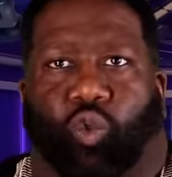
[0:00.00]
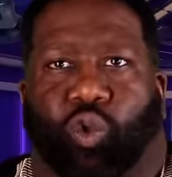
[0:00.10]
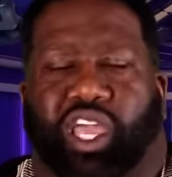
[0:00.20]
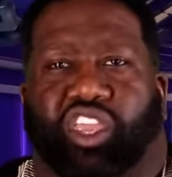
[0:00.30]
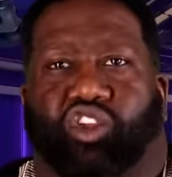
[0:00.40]

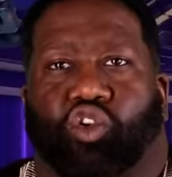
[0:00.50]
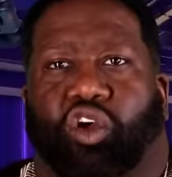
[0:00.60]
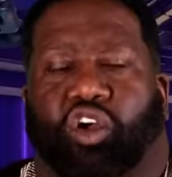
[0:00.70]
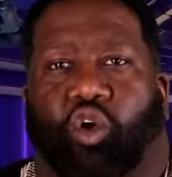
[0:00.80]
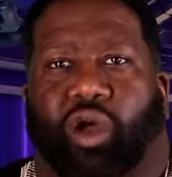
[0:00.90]
we you
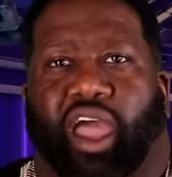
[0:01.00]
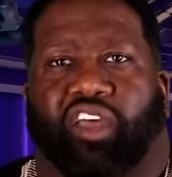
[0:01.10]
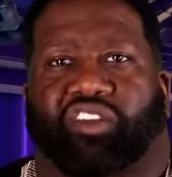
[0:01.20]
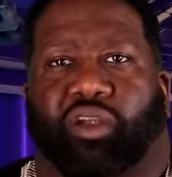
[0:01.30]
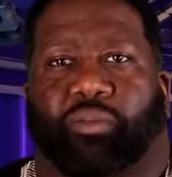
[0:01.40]
can go
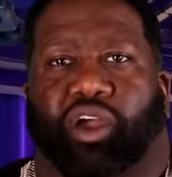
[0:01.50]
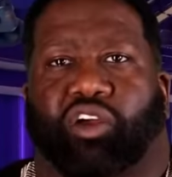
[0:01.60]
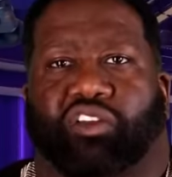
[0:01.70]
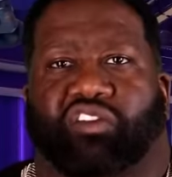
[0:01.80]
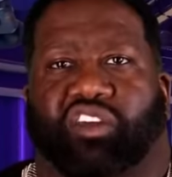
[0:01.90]
as an
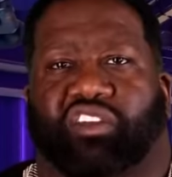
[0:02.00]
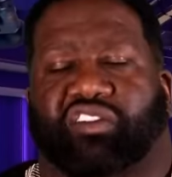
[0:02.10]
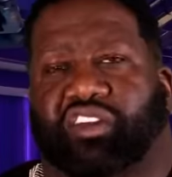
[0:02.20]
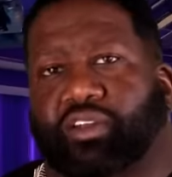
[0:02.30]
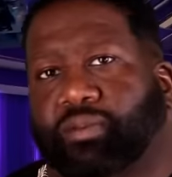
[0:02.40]
American
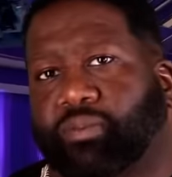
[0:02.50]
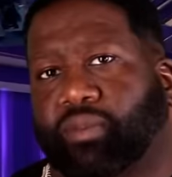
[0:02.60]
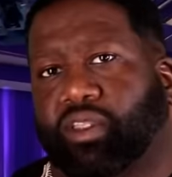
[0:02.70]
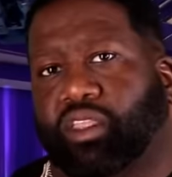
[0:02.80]
citizen